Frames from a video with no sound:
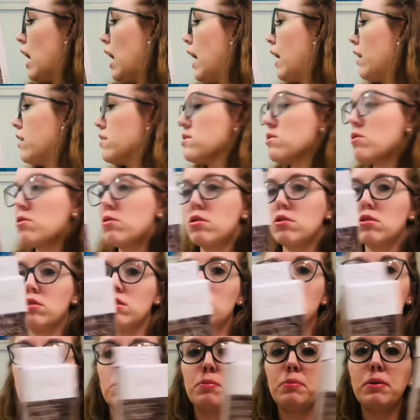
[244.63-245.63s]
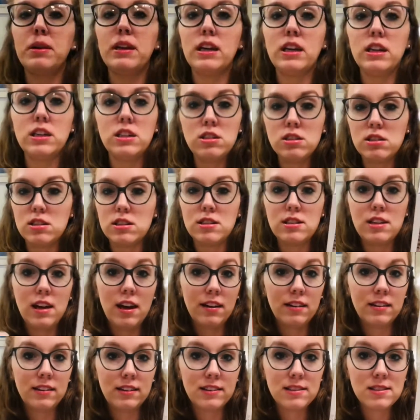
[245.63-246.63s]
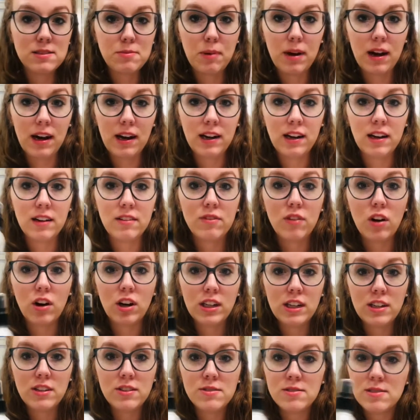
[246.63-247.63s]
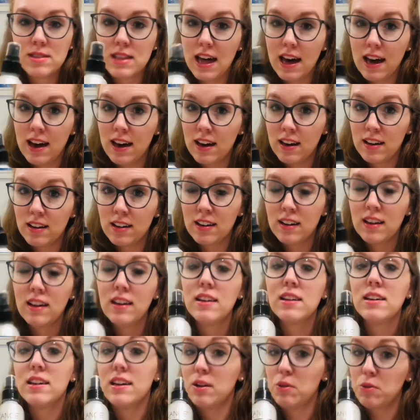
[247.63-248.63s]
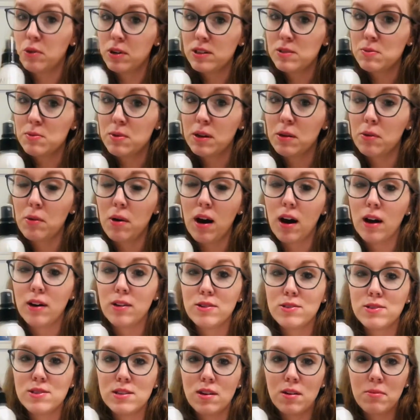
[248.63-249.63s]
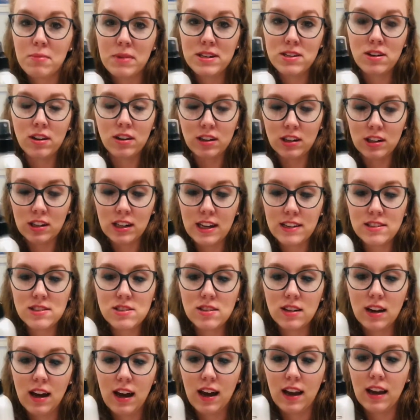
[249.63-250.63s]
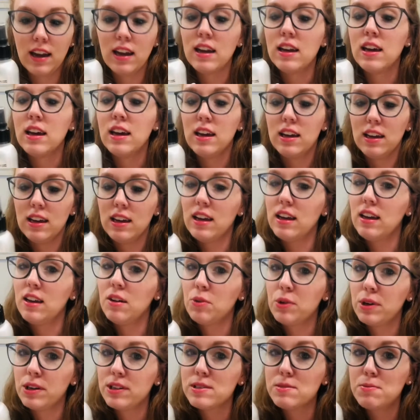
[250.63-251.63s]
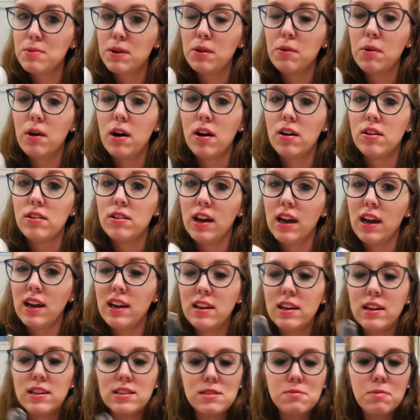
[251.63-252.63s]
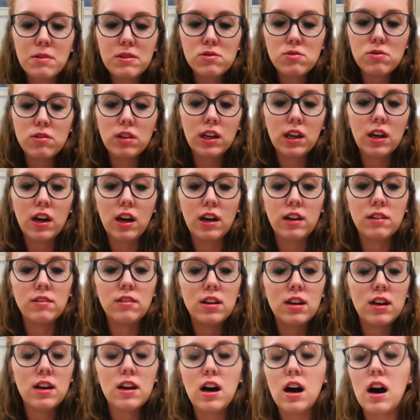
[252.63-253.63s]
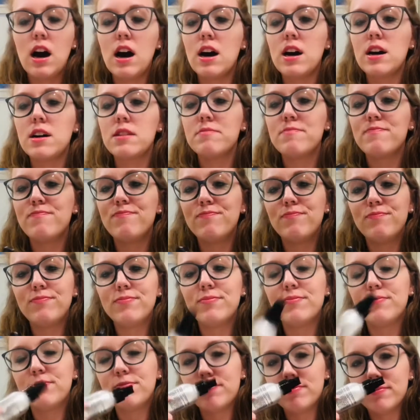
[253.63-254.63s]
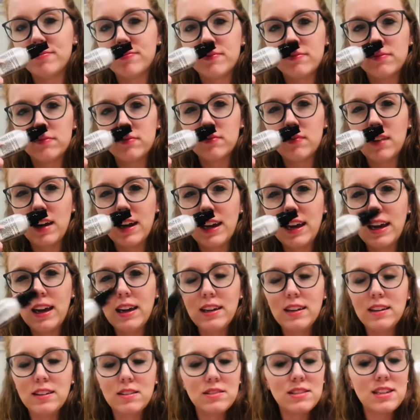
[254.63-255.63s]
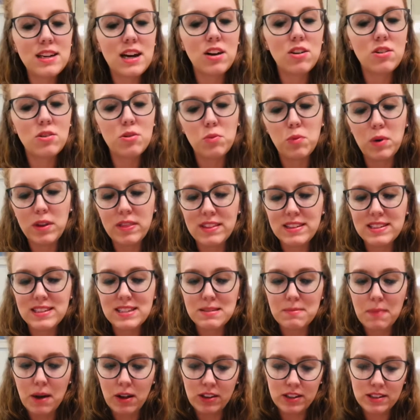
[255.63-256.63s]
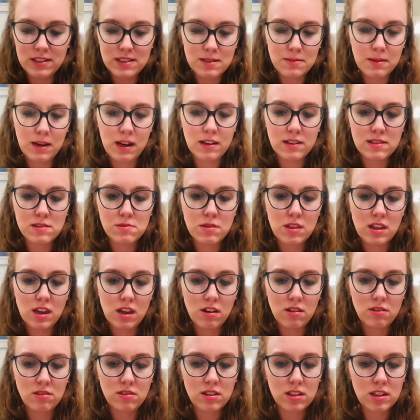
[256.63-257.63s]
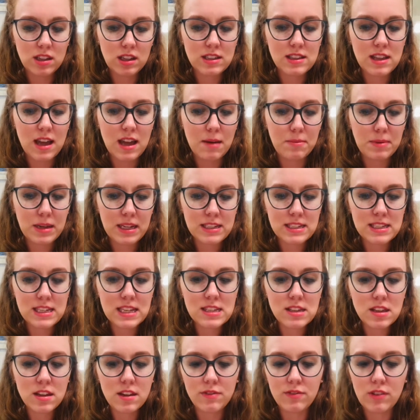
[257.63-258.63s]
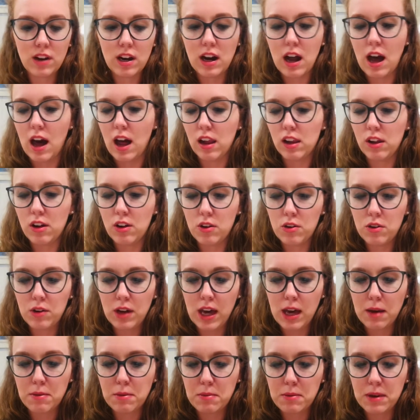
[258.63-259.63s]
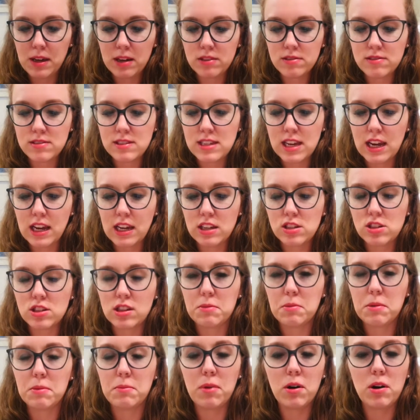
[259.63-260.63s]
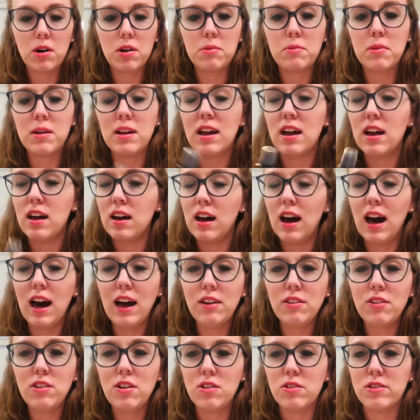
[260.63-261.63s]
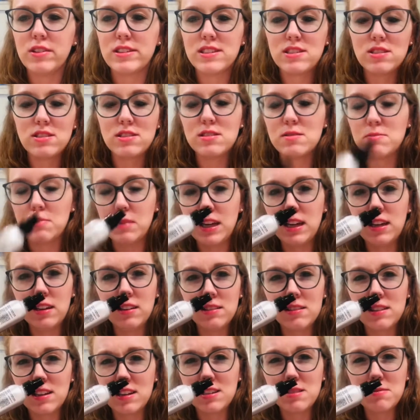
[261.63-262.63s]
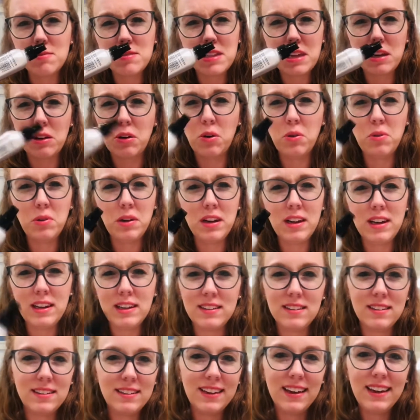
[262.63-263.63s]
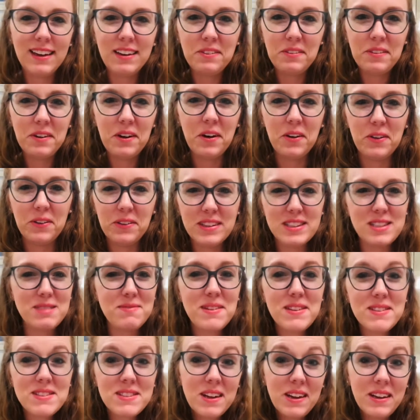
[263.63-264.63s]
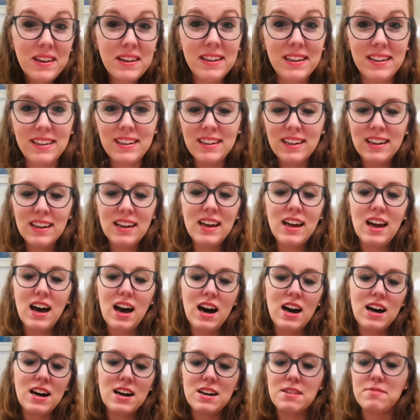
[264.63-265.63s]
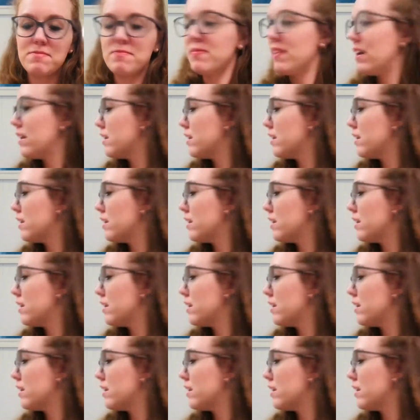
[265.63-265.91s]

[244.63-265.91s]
I also ordered the Replenish detangling spray. I've already used that. It works pretty well. I used it on my daughter yesterday. And it works pretty well. And it smells really good. I can't tell what the smell is, to be honest with you. I mean, it says on the front aloe, chamomile, sage, lemon balm. I don't know, it's just me. It smells like coconut. I don't know, it smells good. A